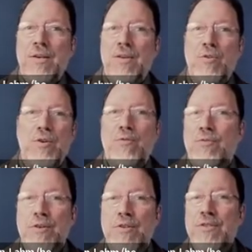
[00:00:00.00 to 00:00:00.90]
go no
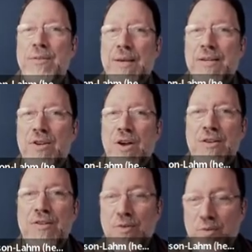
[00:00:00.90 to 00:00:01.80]
further than
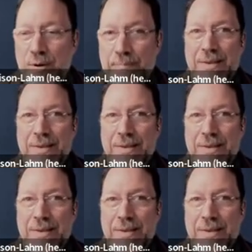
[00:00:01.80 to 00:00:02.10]
MacNaughton Dorm.